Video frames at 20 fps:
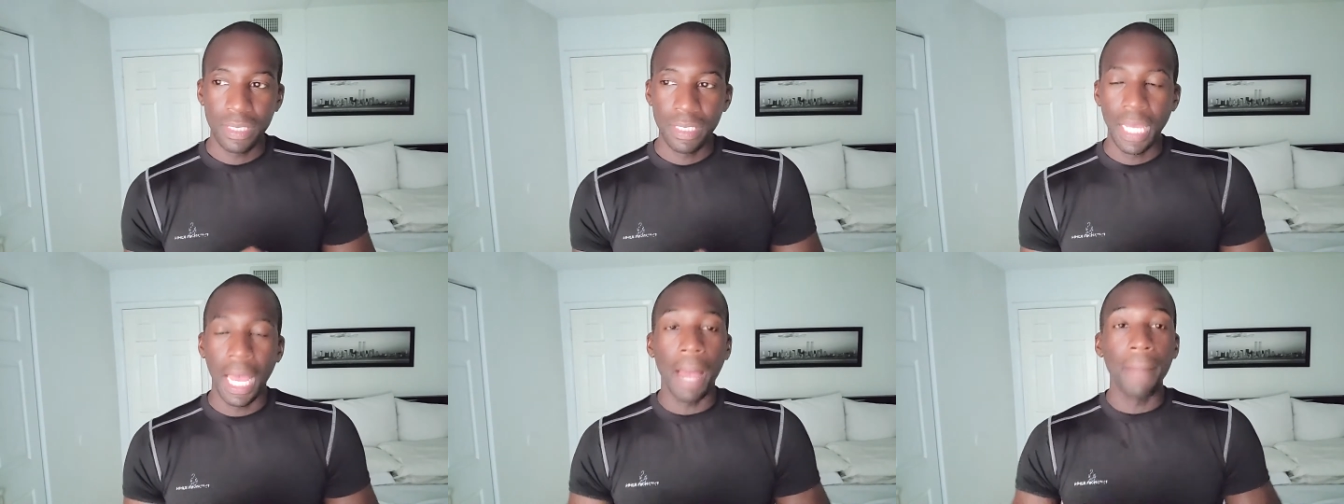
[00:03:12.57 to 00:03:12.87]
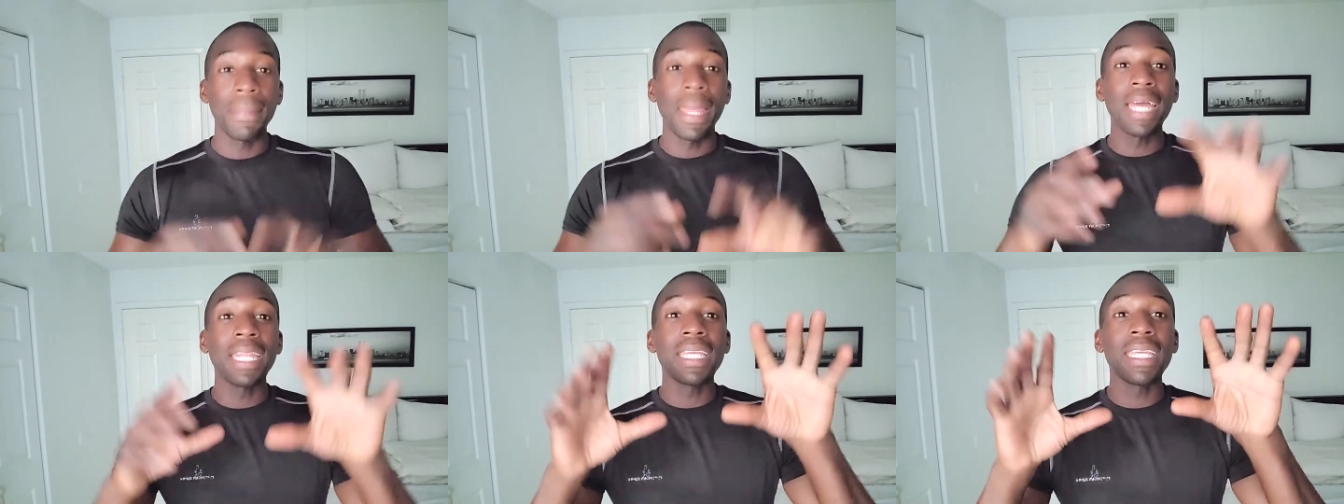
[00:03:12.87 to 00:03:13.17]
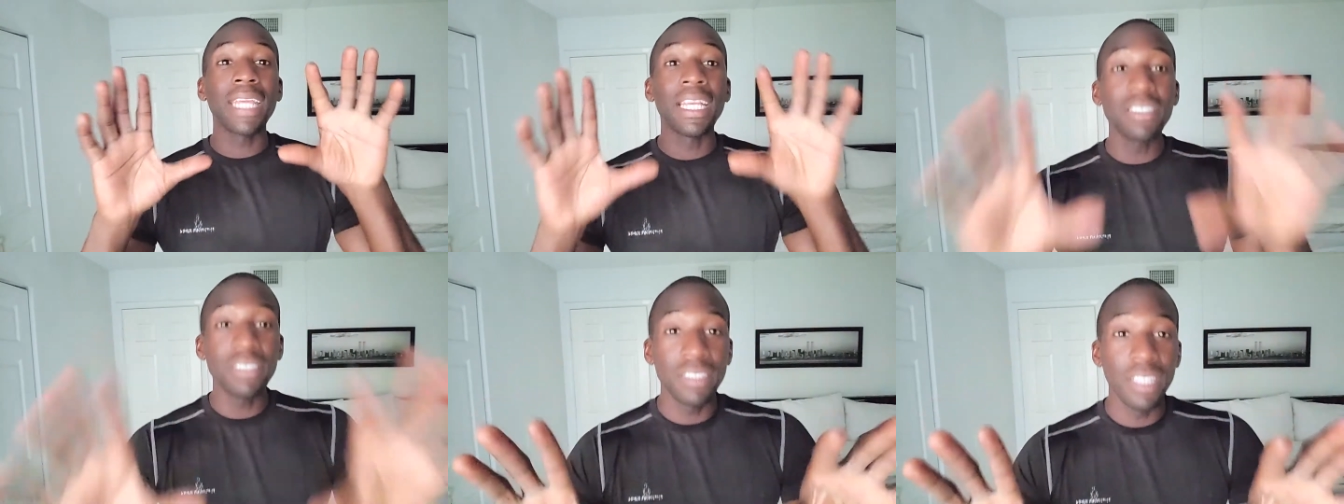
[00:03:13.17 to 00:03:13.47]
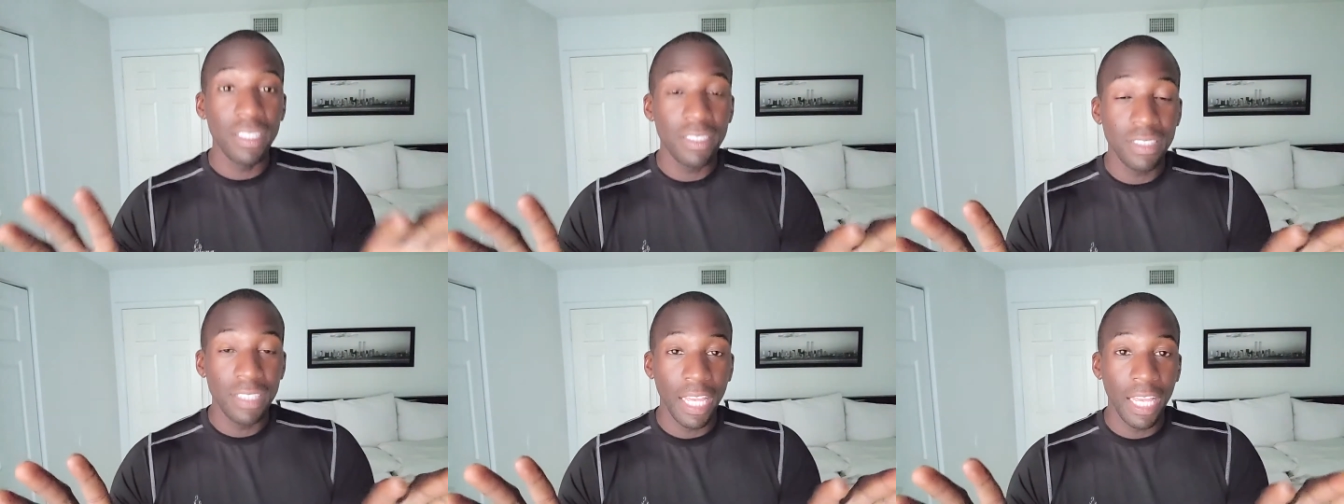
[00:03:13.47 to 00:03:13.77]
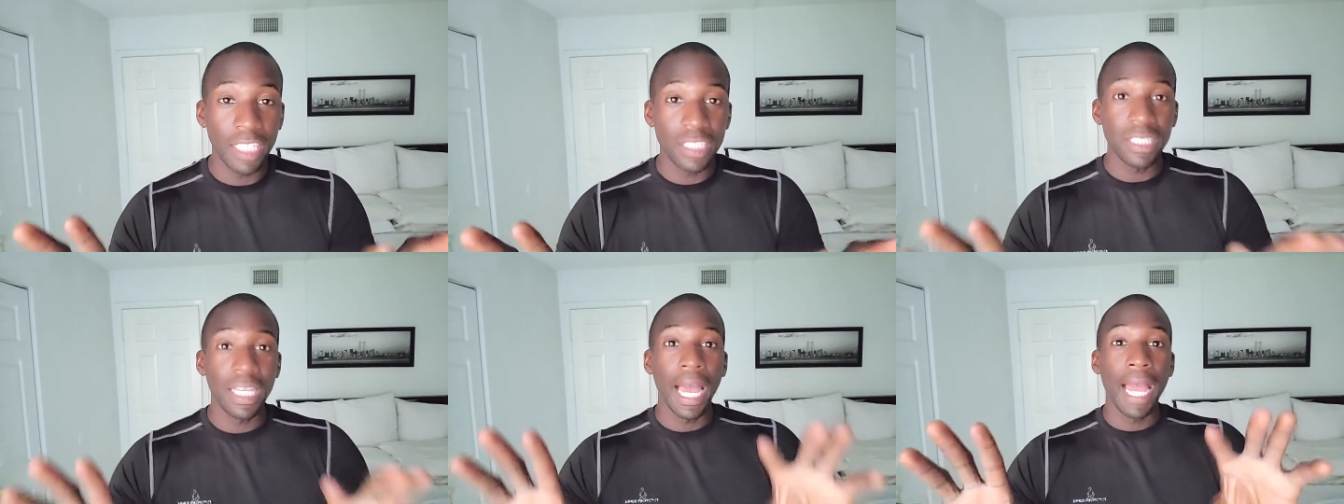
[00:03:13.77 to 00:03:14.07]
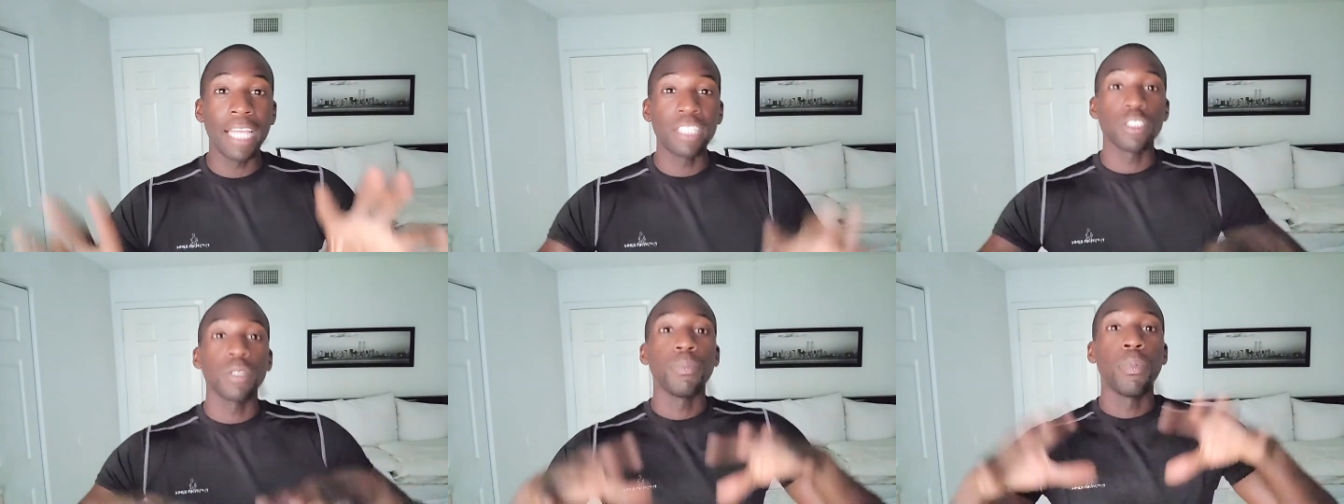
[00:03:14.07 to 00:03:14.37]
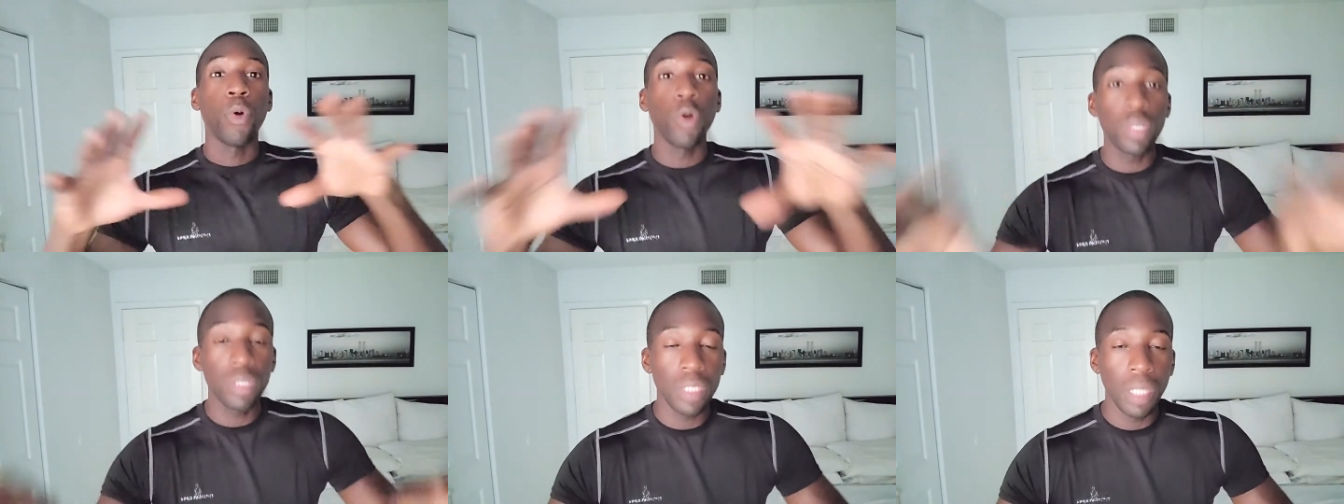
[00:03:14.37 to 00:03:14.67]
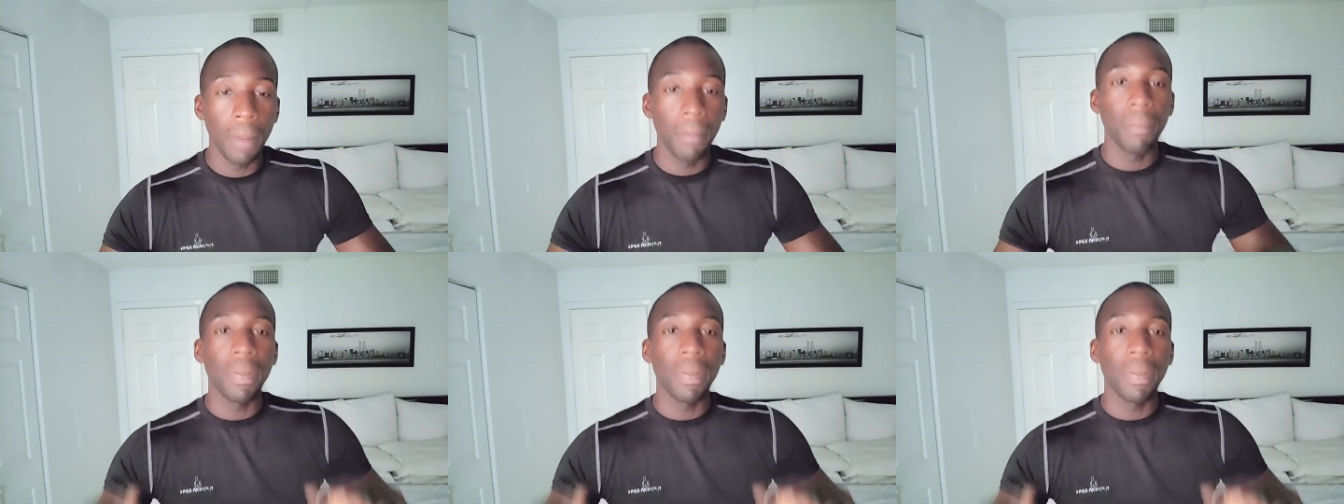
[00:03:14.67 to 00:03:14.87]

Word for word: I'm not against these things. I support them,